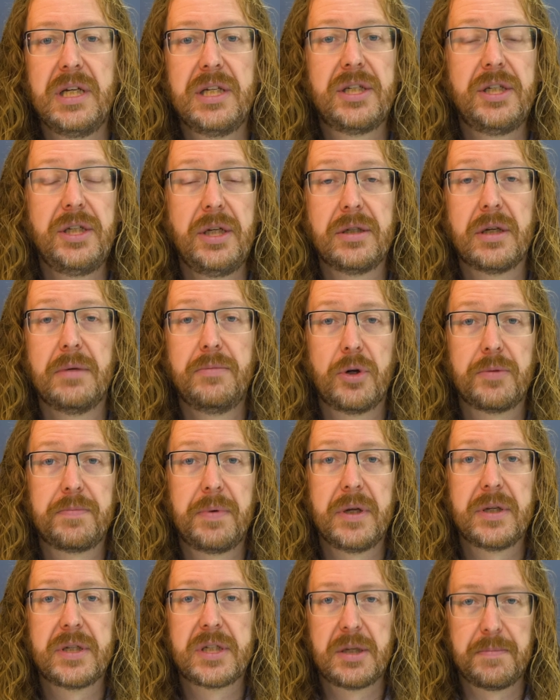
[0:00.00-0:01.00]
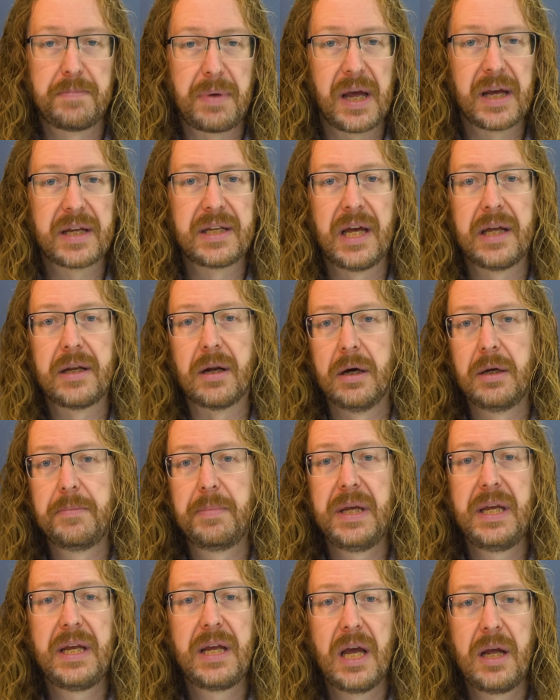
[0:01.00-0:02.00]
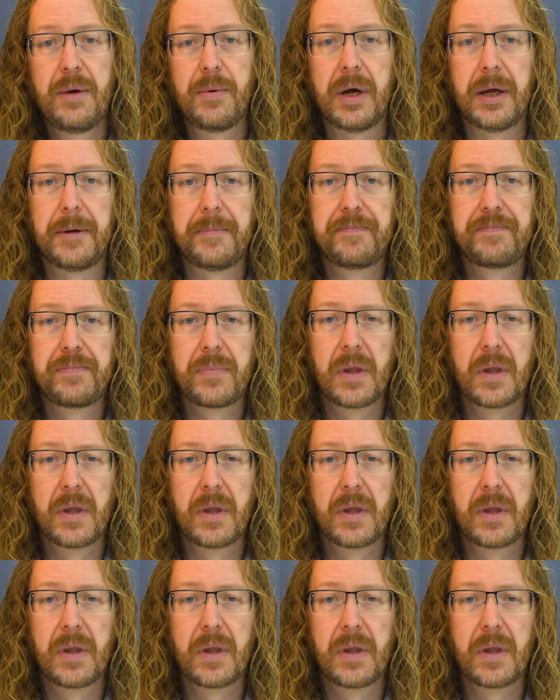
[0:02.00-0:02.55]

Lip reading: is to use a Modbus to BACnet IP gateway,